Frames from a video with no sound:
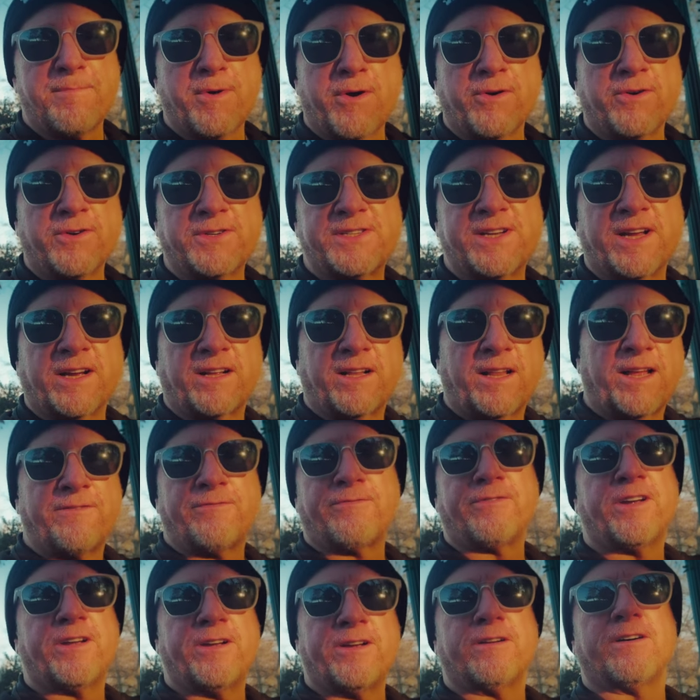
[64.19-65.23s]
motorcycle
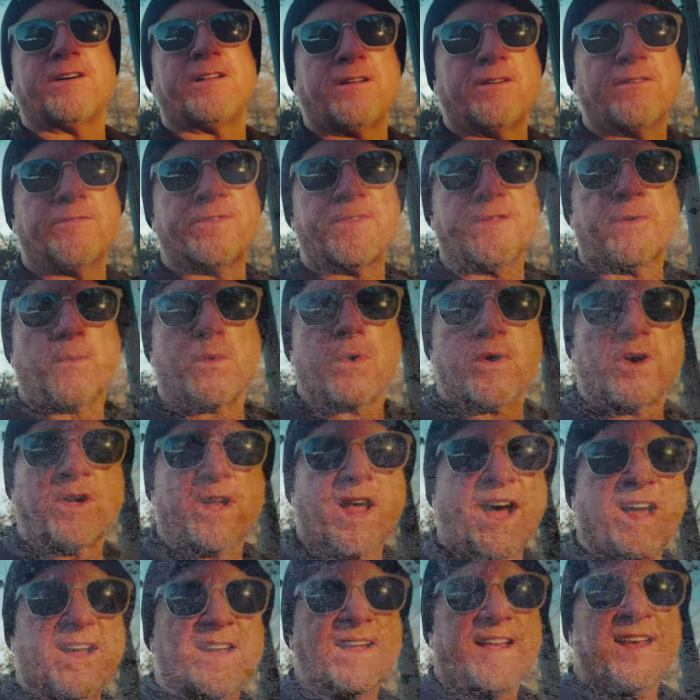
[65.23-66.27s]
I've ridden all over the world
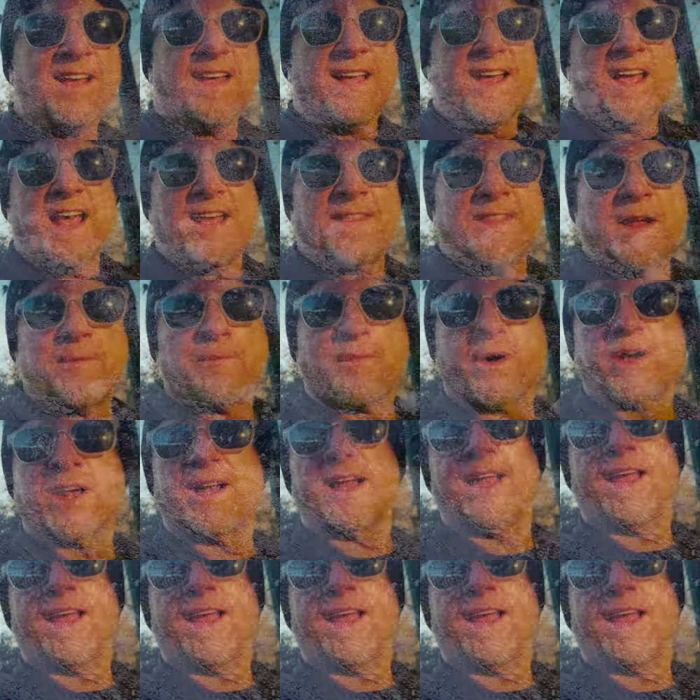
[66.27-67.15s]
on. And then we're going to